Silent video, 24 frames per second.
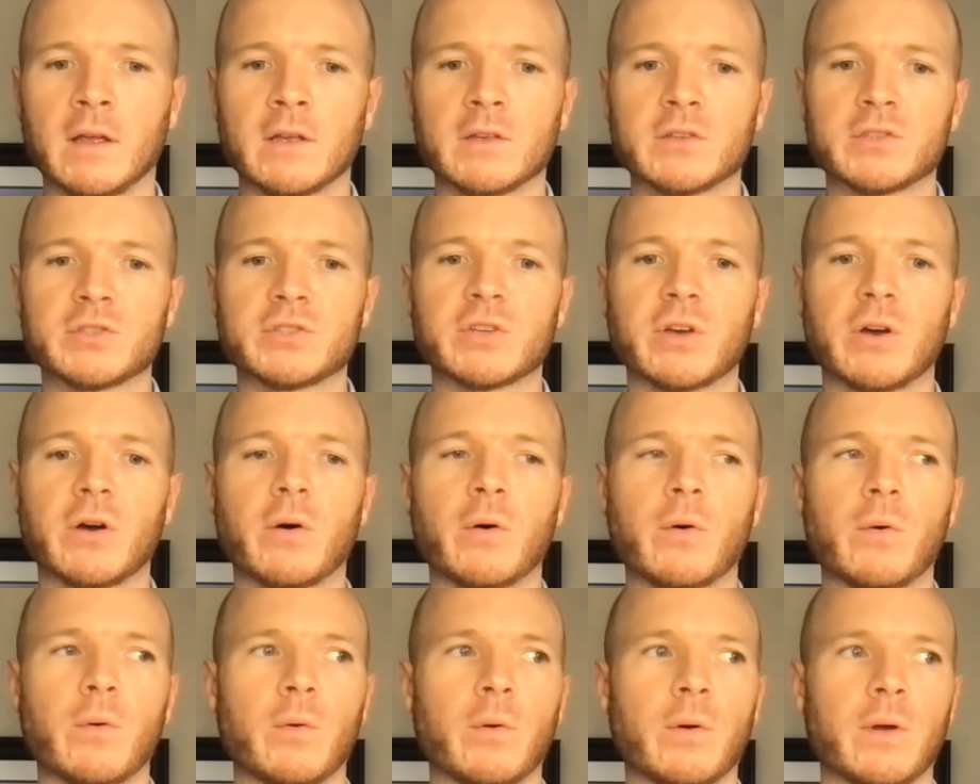
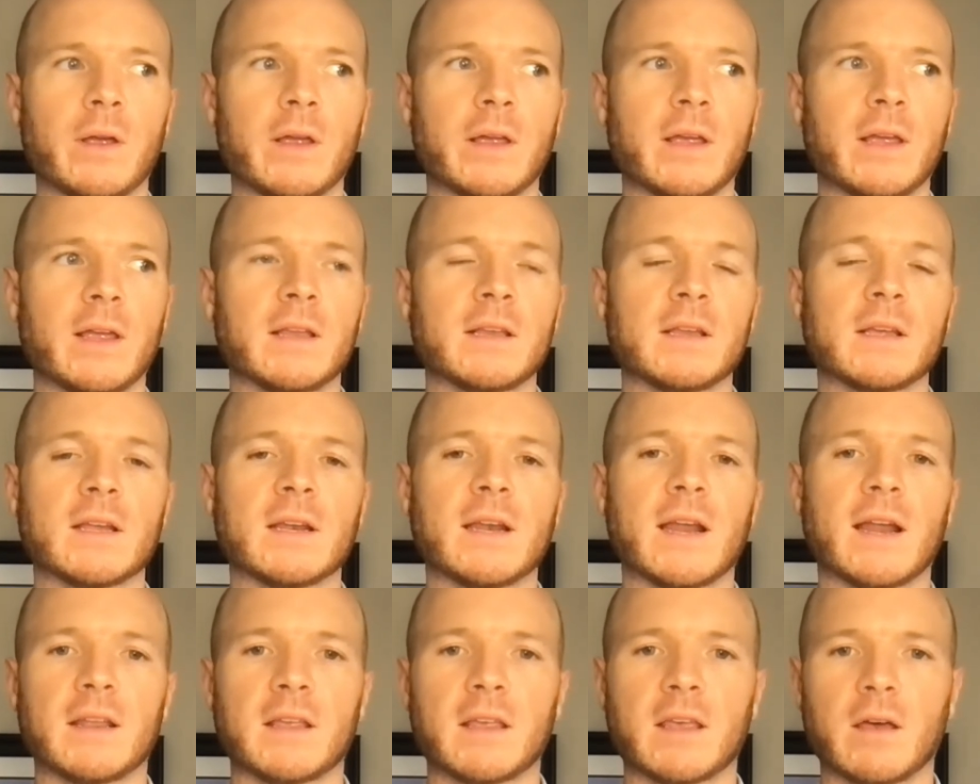So in
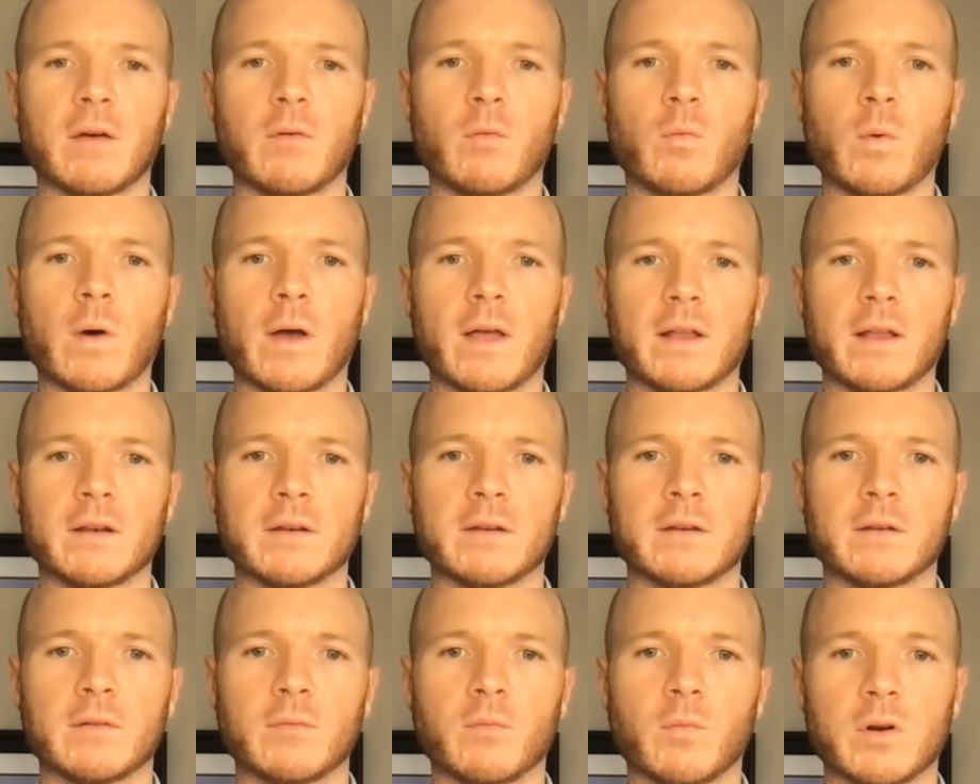Connecticut,
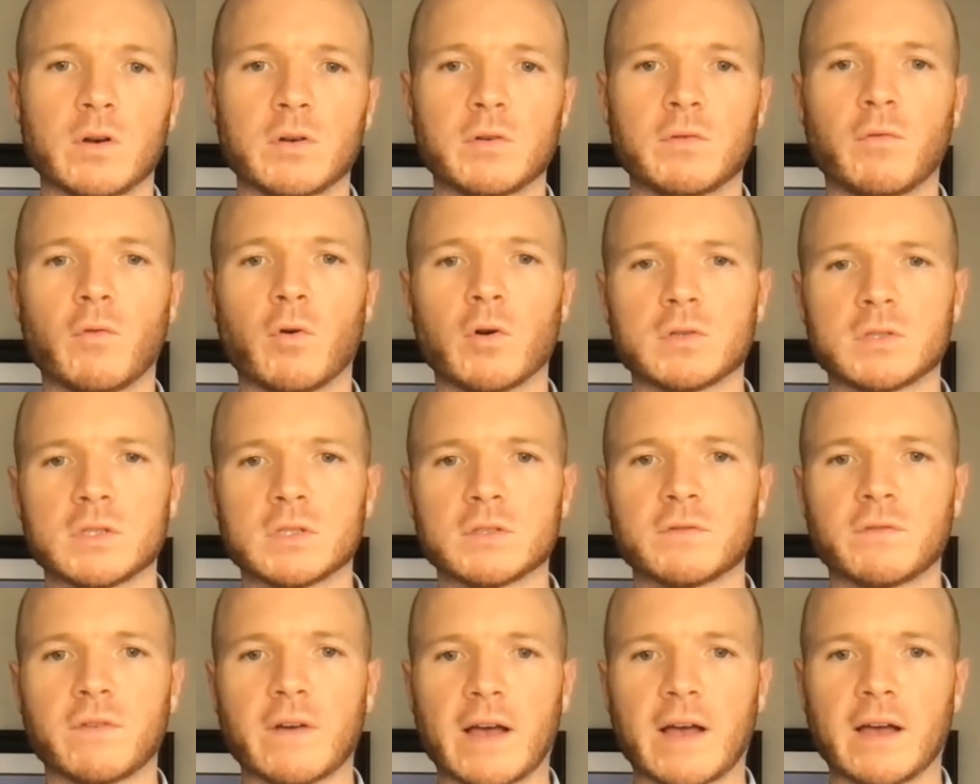when, when a divorce
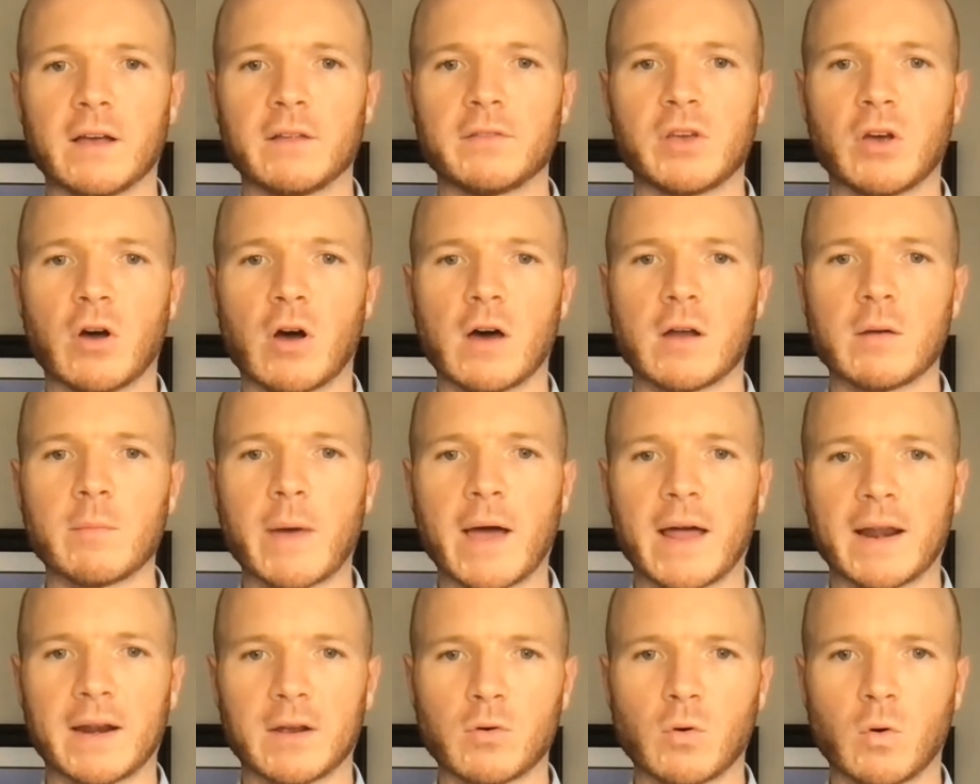is filed, the
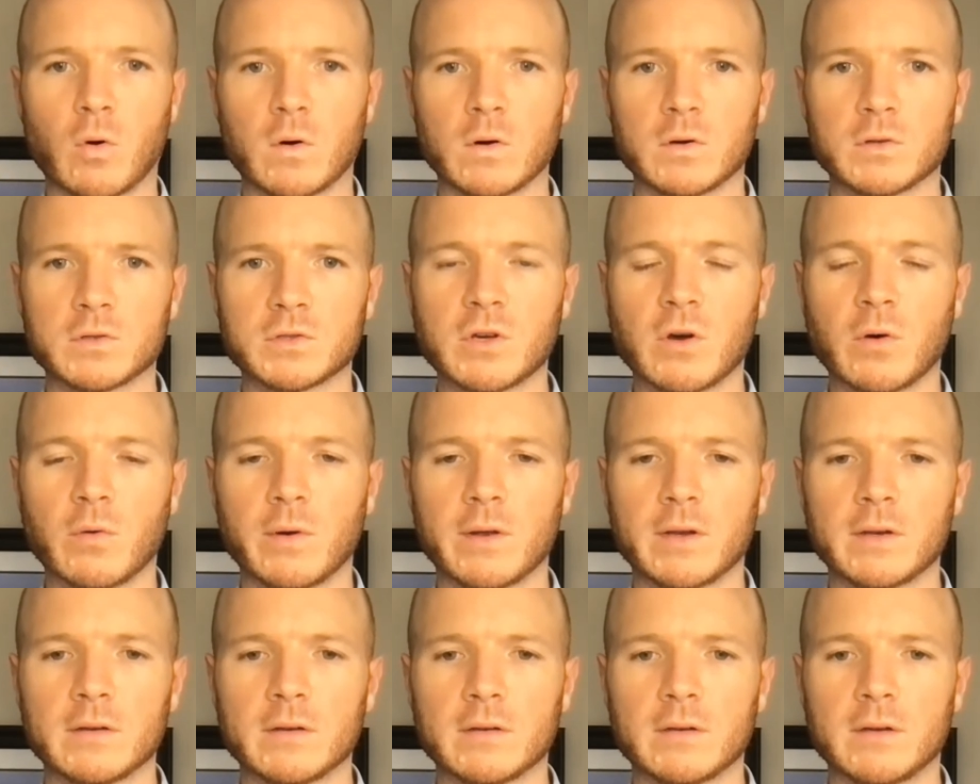automatic orders go
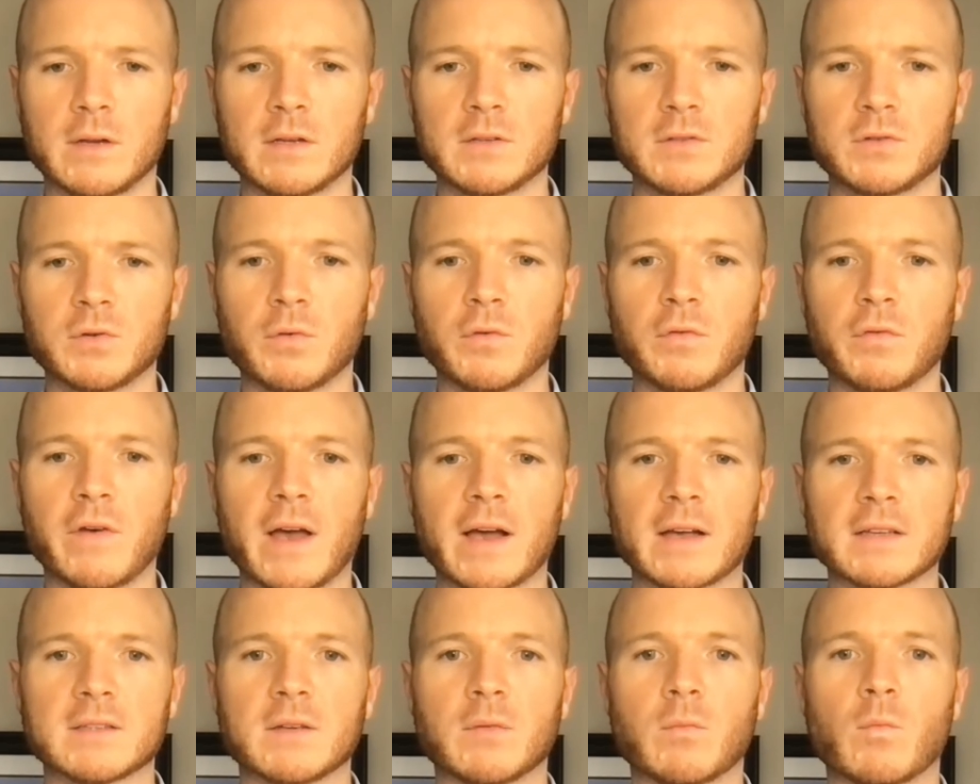in, into
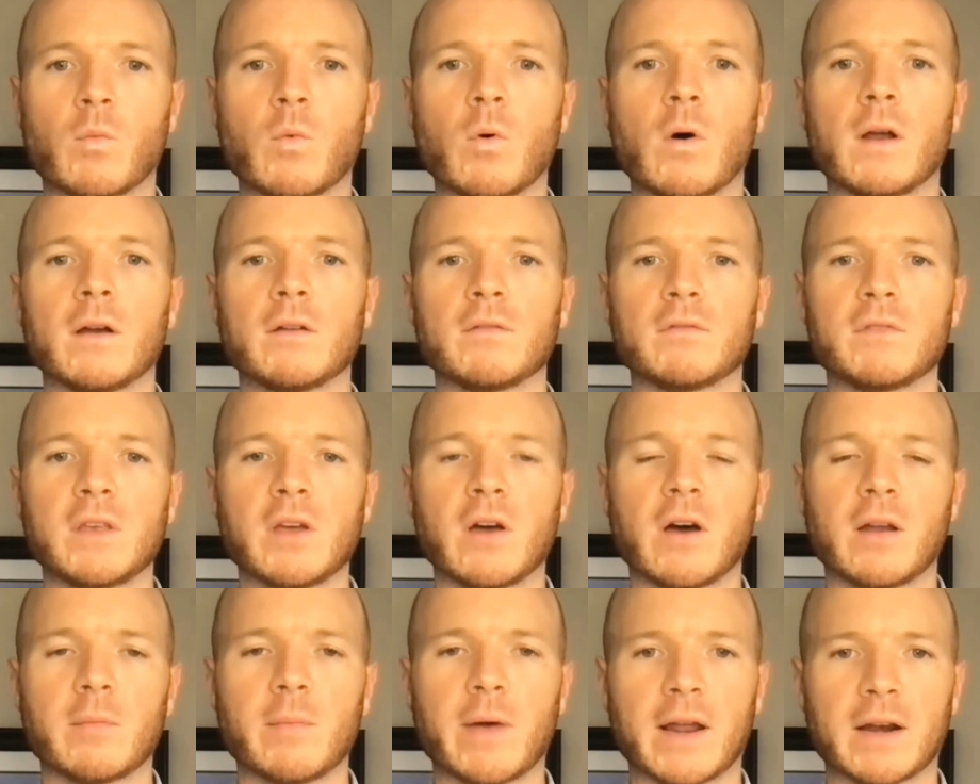effect. And one of the
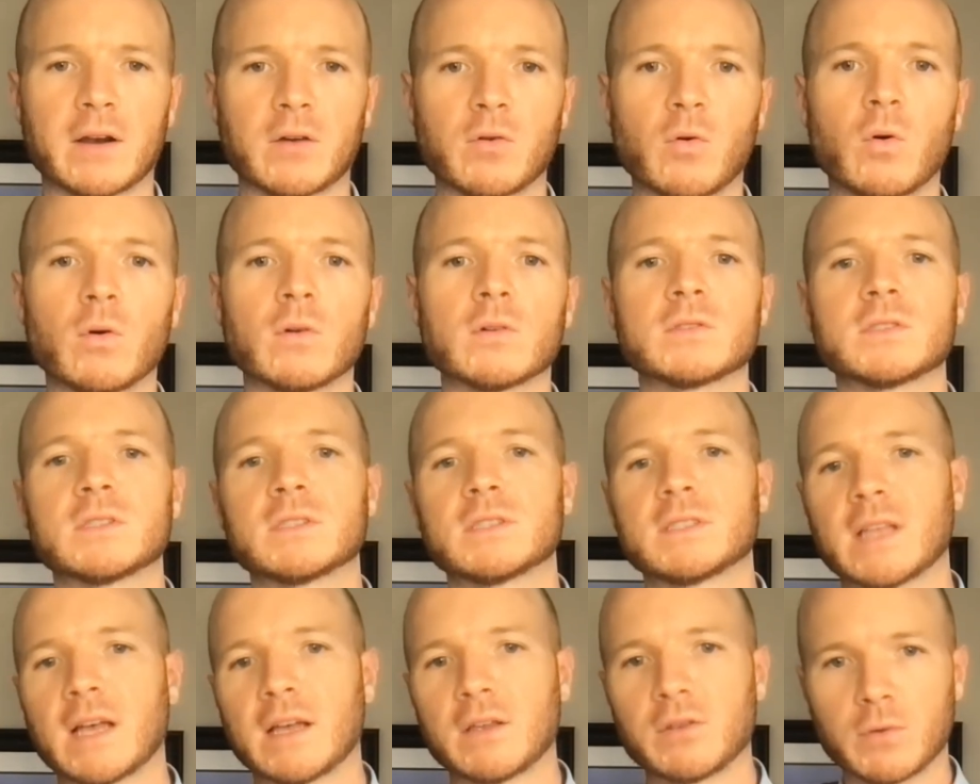automatic orders
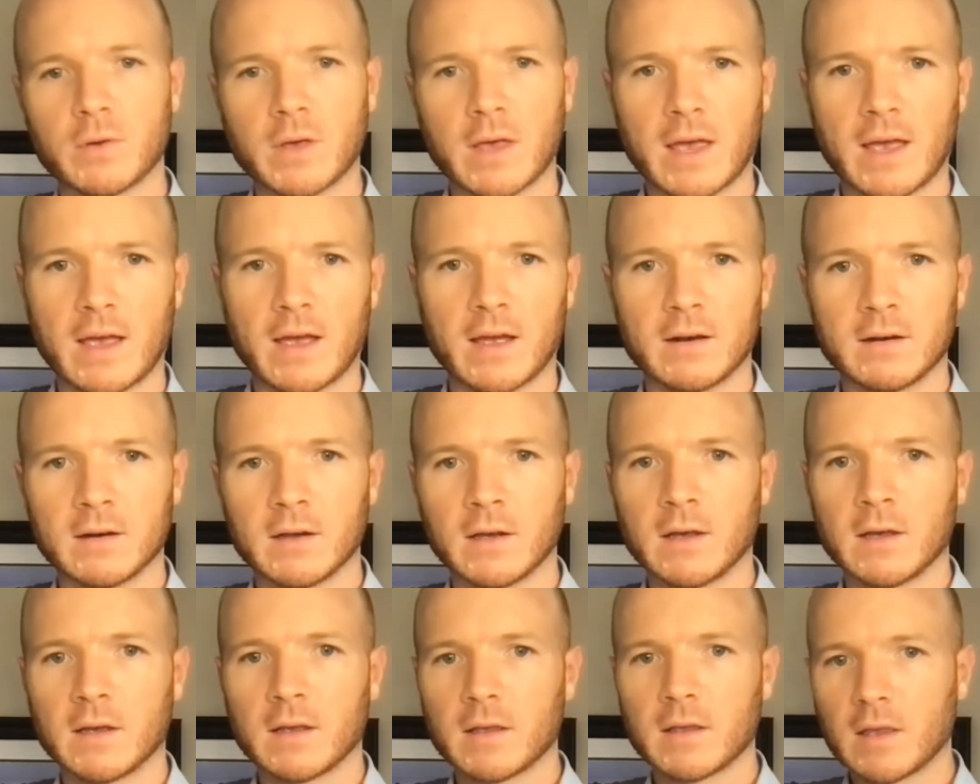is that you can't
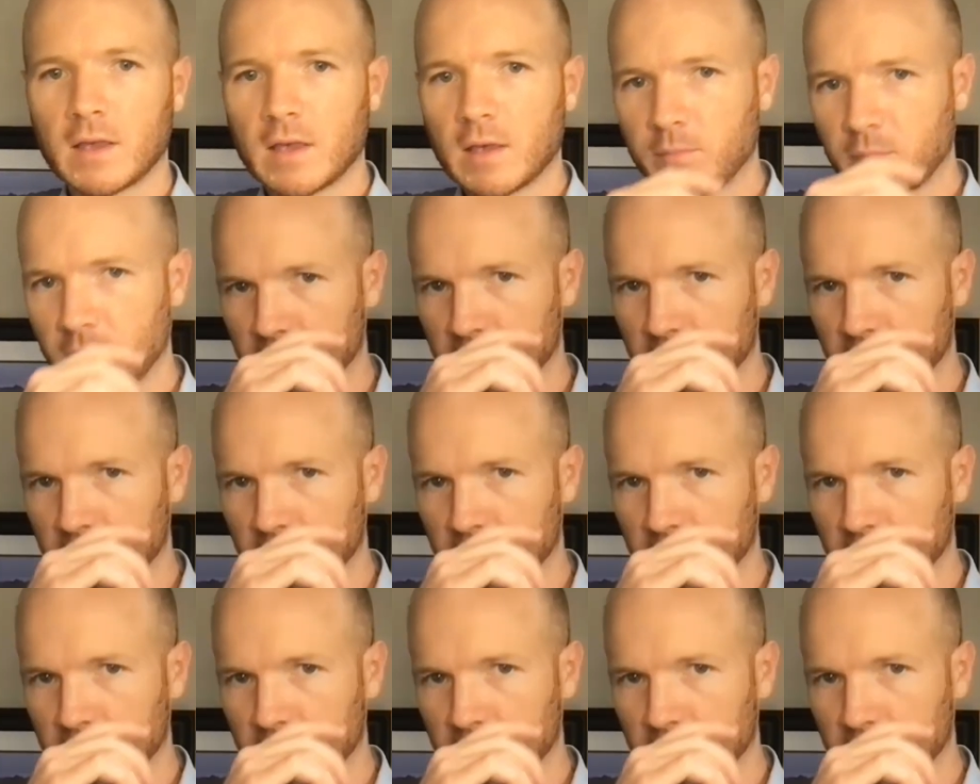keep